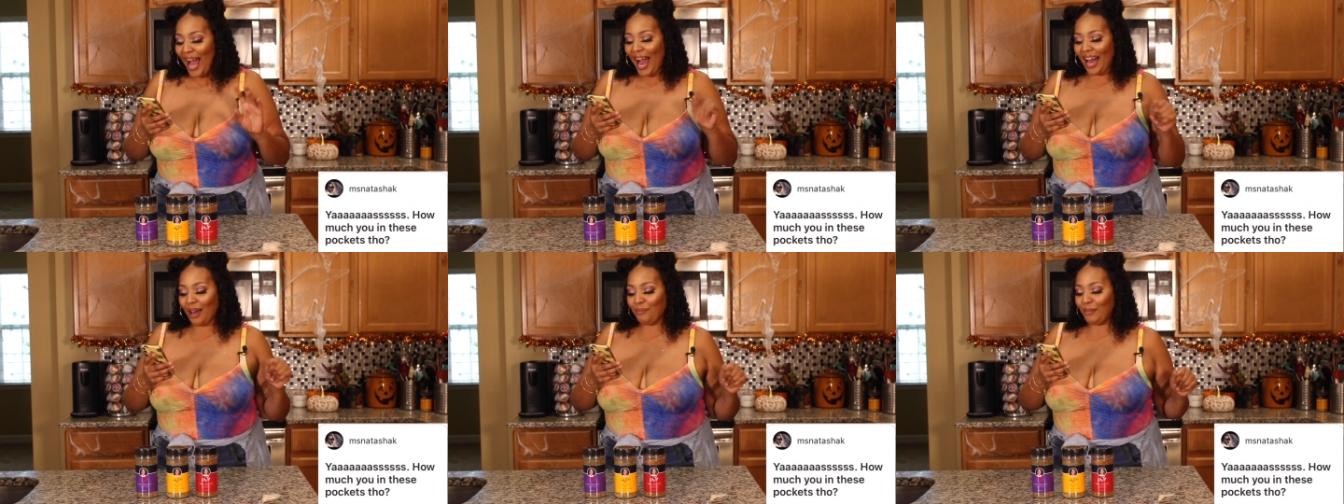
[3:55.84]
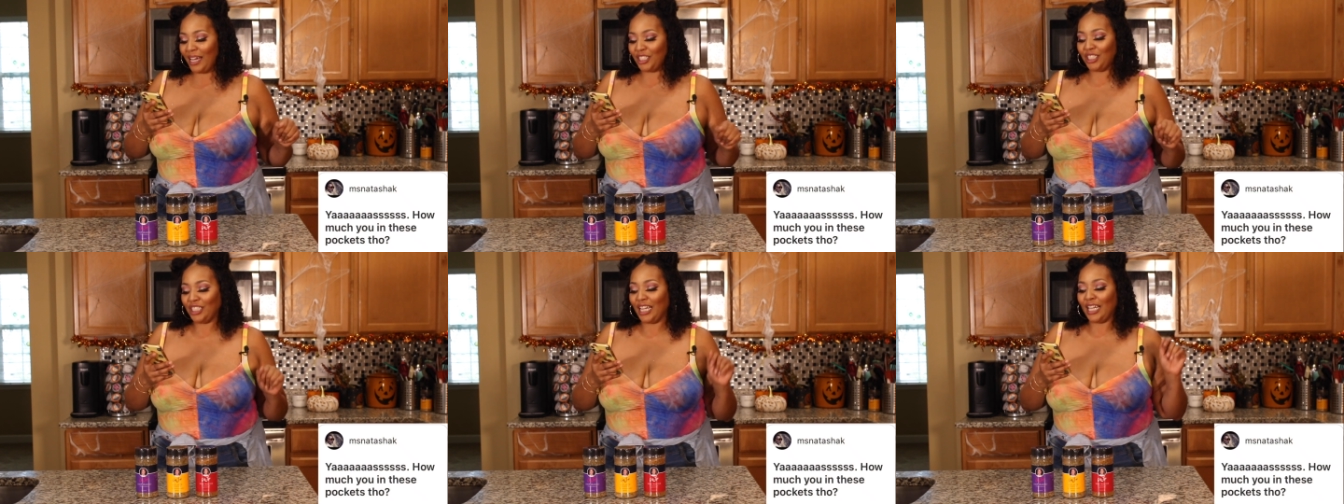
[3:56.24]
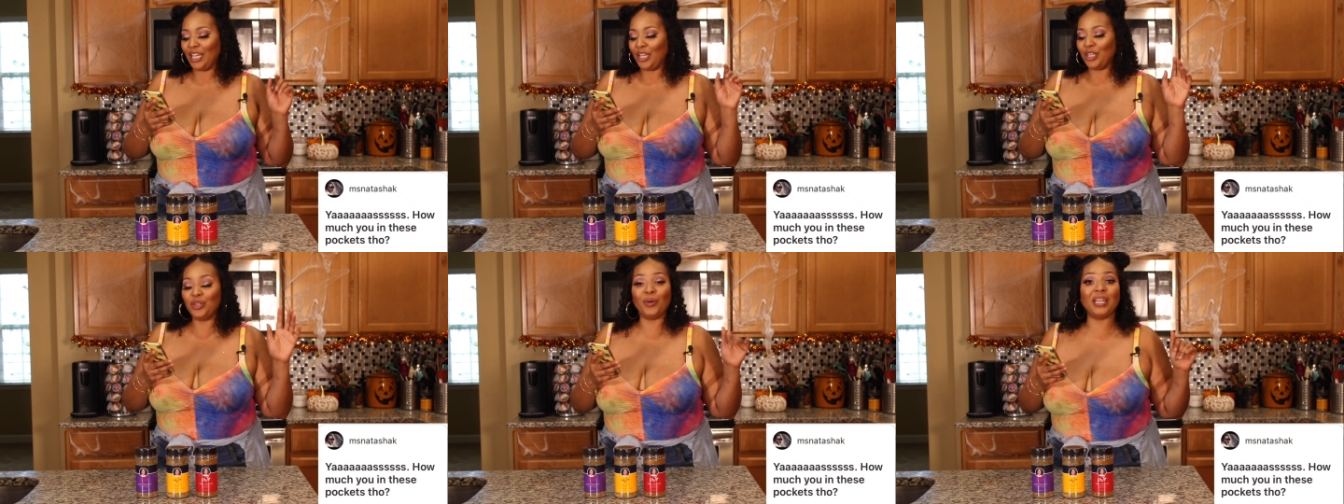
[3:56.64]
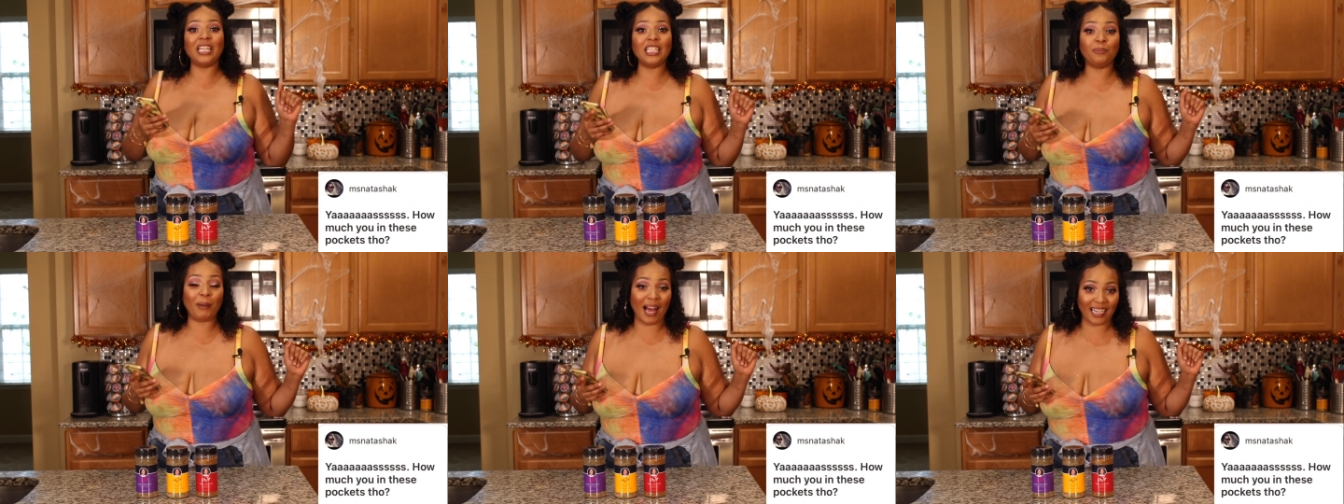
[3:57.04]
How much you in
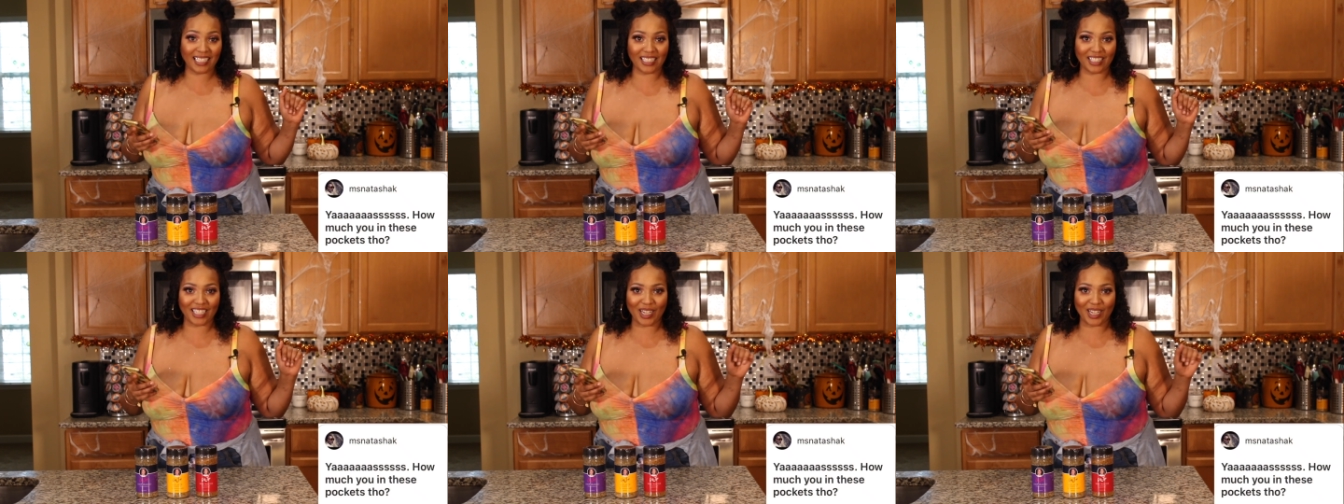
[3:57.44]
these pockets